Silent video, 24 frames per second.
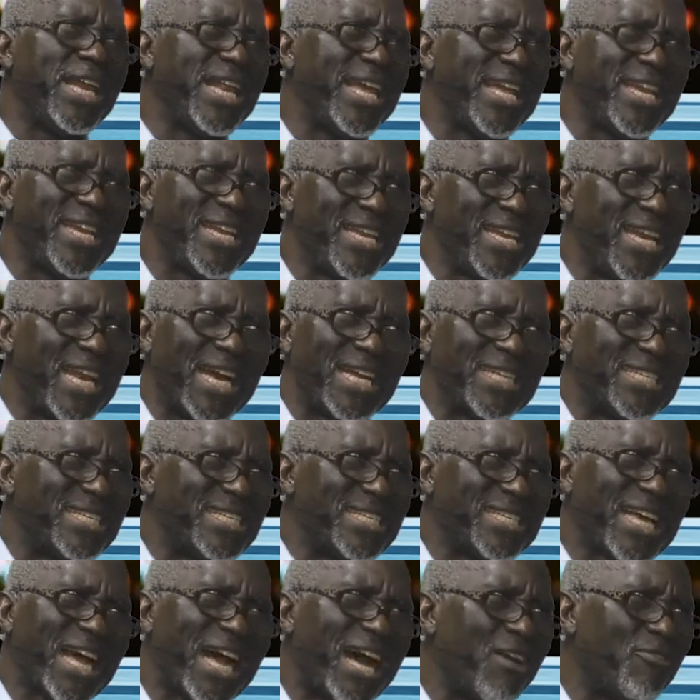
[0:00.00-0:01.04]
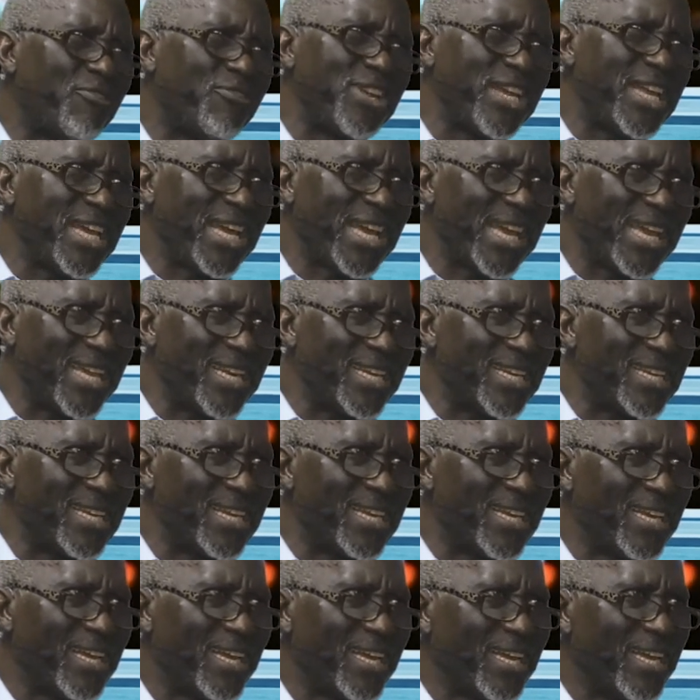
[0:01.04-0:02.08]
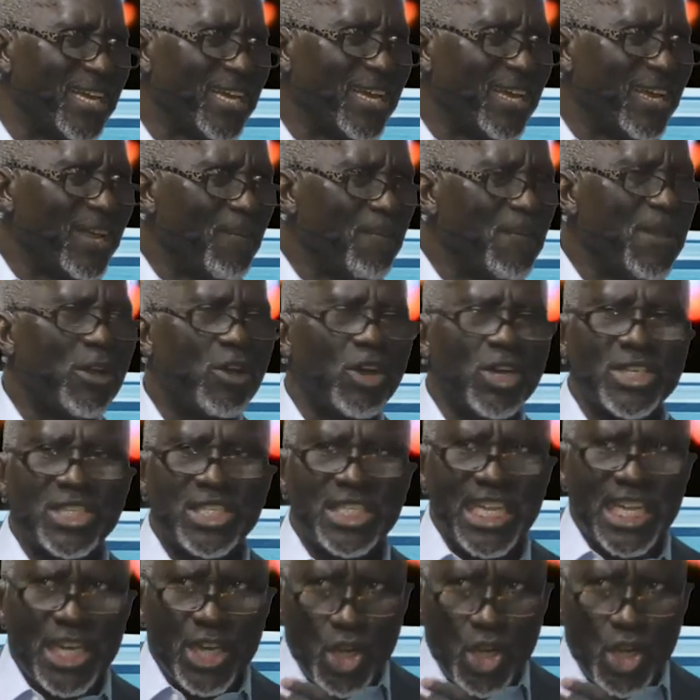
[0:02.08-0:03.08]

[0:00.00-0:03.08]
lady that is half naked because they